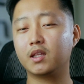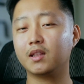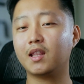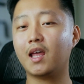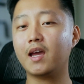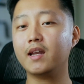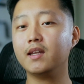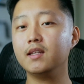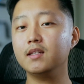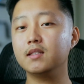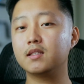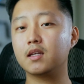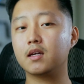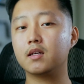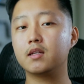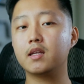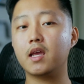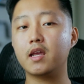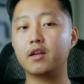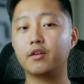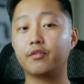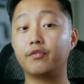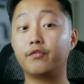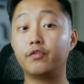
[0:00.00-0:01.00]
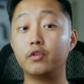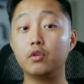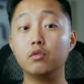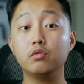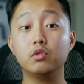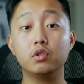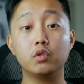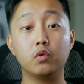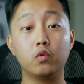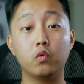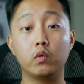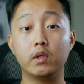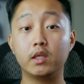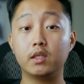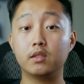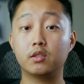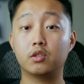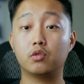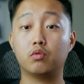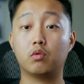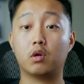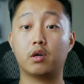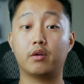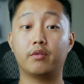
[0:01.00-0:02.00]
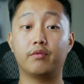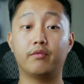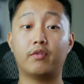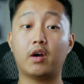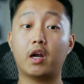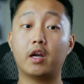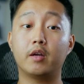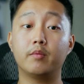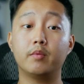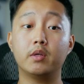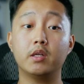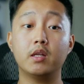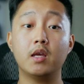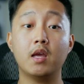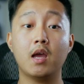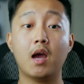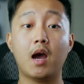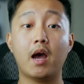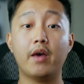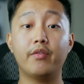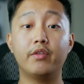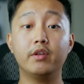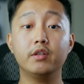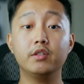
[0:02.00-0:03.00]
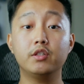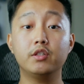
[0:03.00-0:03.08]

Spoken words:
lighting done and a few tweaks to our environment, I then